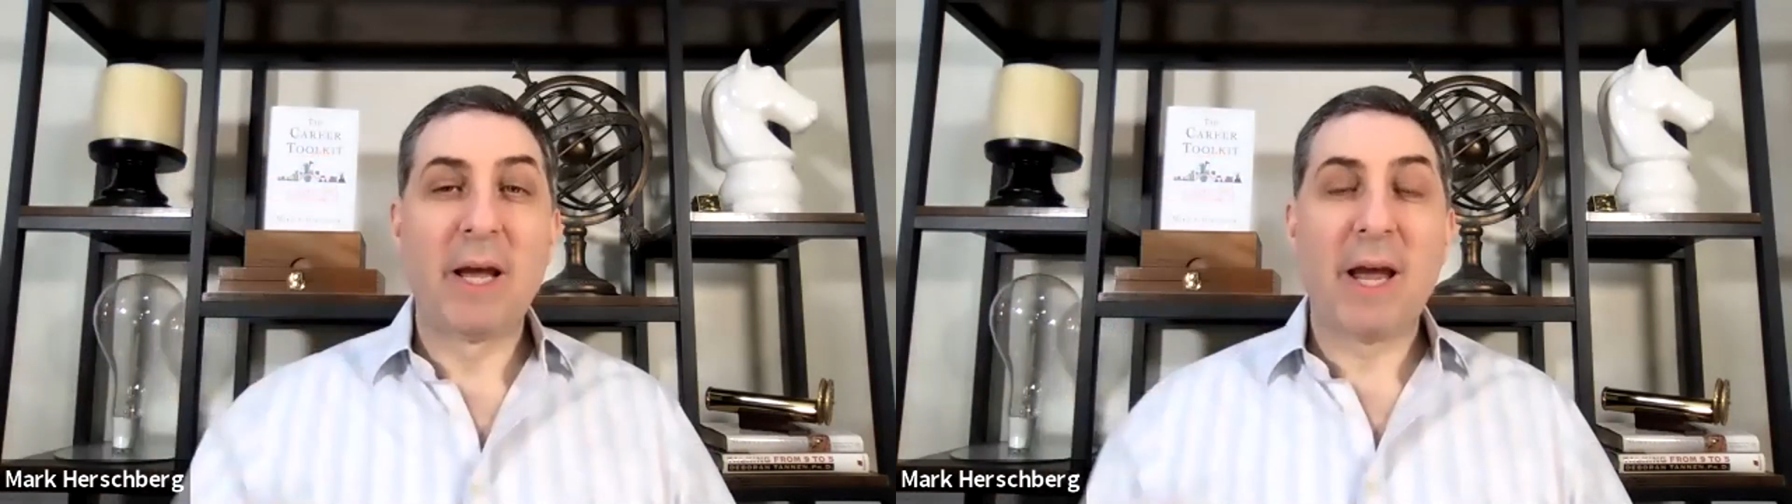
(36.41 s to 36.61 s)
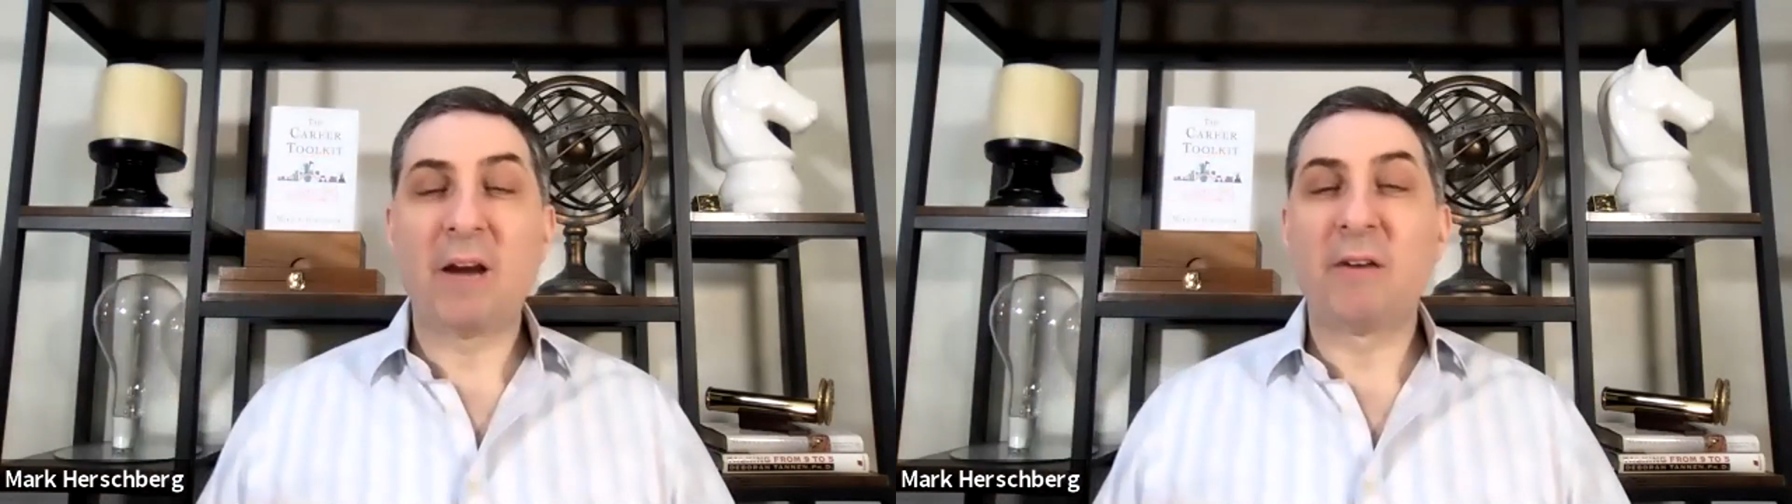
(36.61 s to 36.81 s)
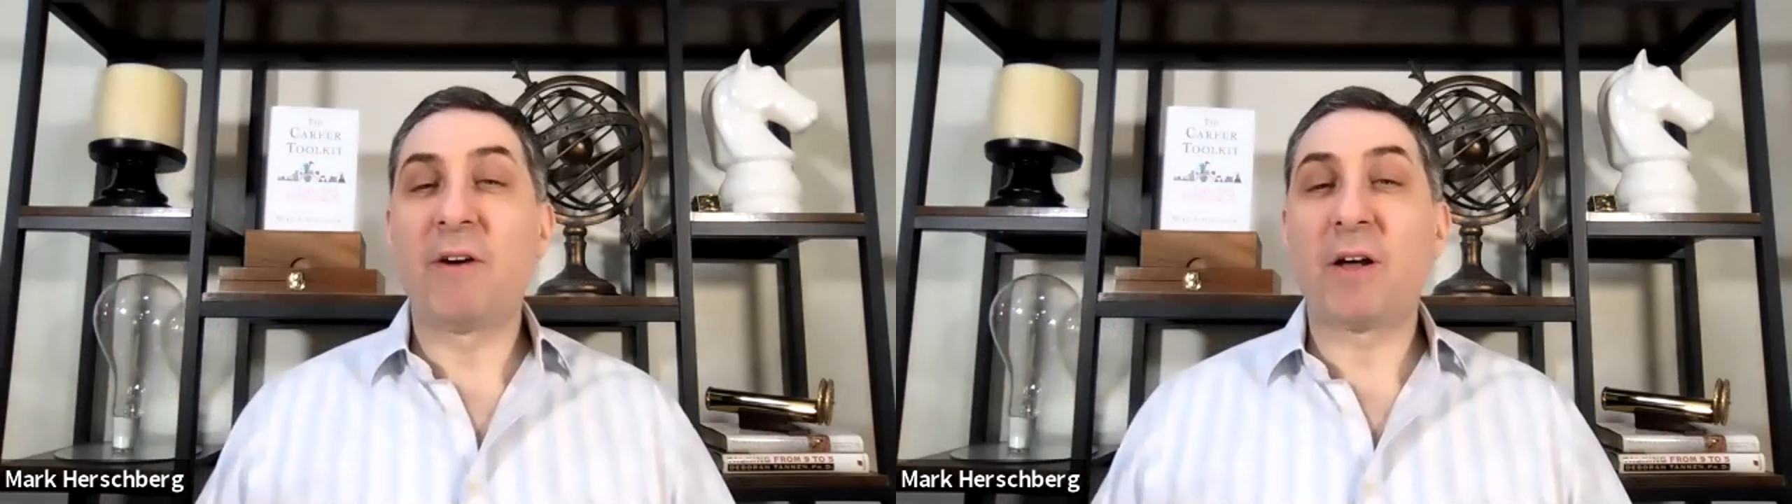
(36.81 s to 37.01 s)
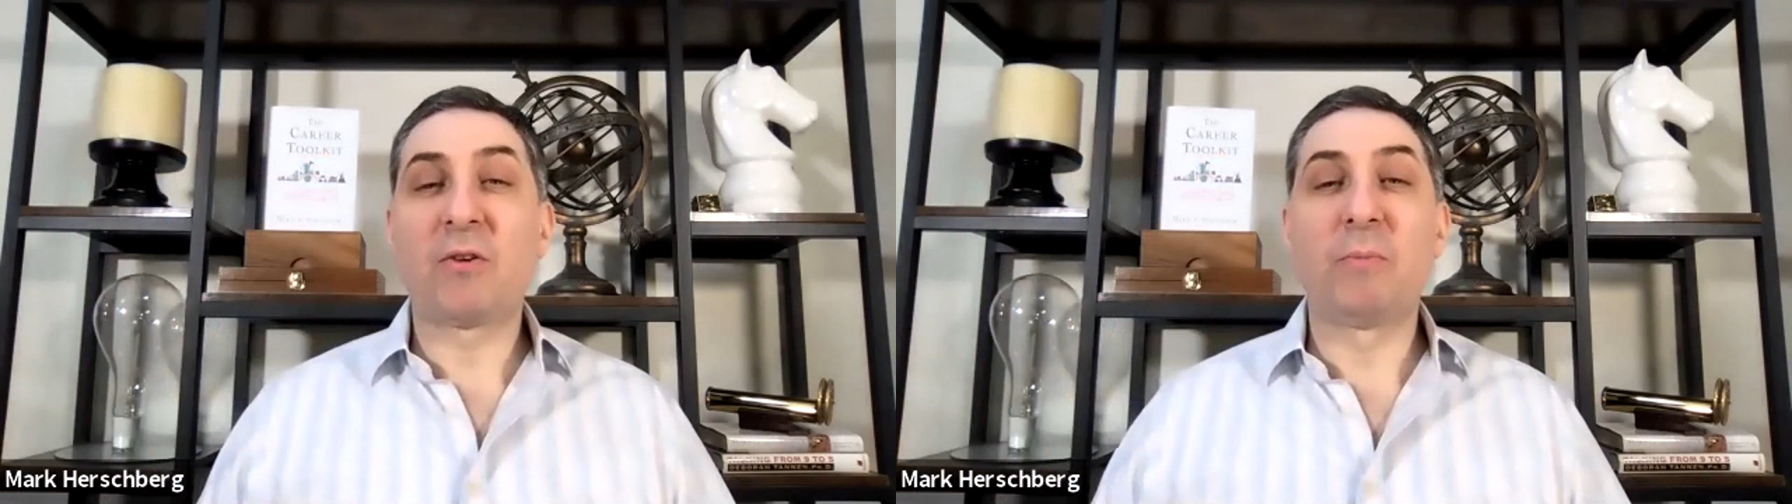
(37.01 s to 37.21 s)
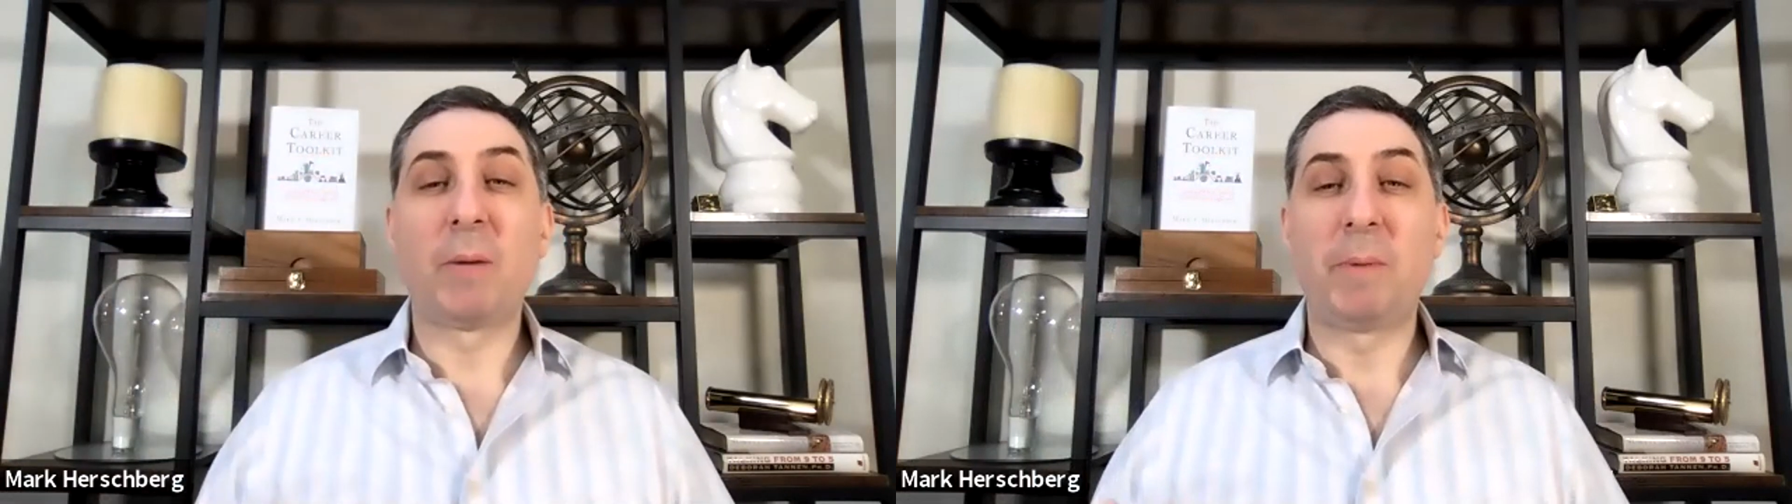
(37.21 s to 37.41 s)
And in fact, there
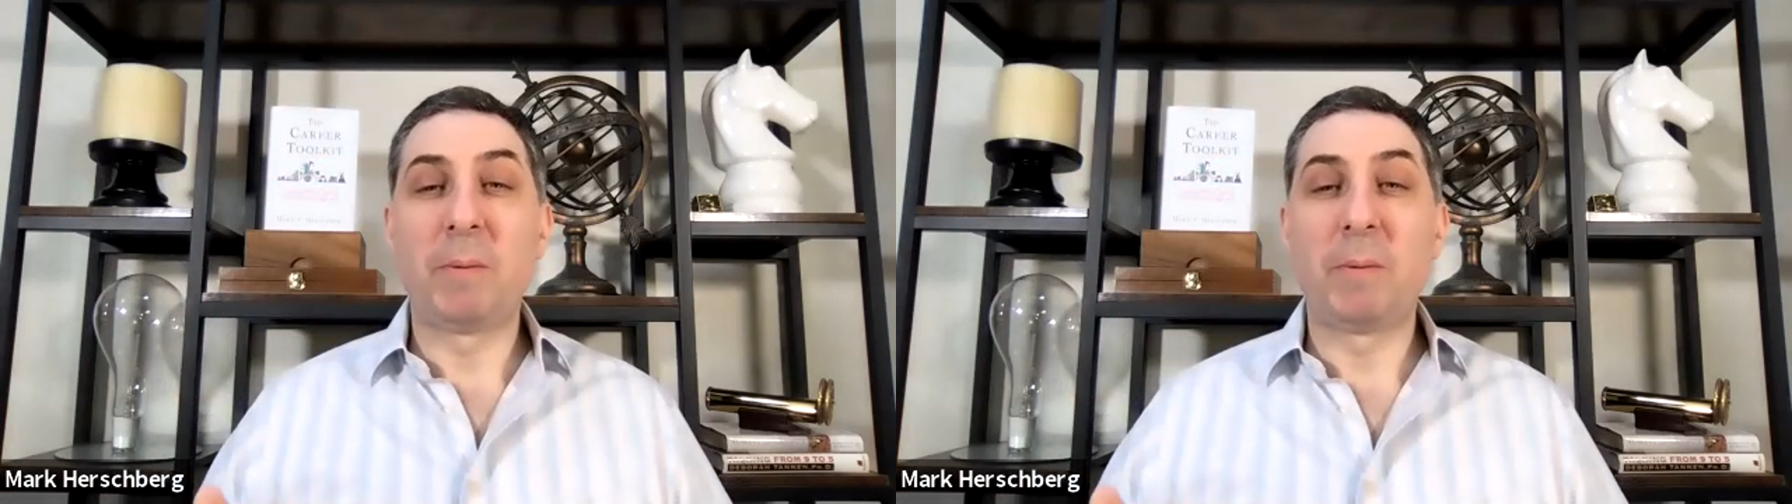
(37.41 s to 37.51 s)
might be